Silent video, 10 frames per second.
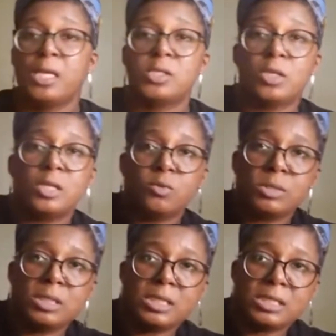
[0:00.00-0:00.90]
So this
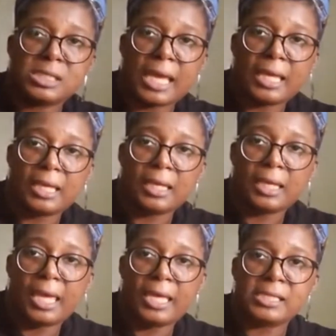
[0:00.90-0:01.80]
was the second
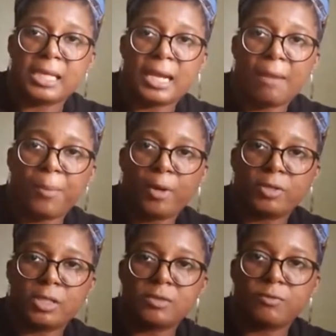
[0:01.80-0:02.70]
case that I
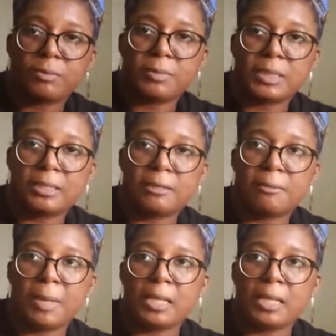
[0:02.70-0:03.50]
purchased from them.